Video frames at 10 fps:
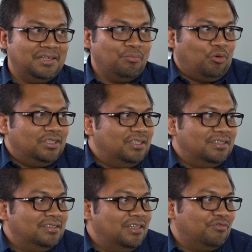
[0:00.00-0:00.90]

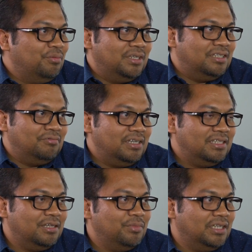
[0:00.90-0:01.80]
important information? Why
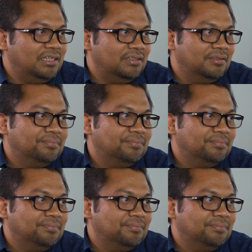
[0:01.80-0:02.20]
is that a big deal?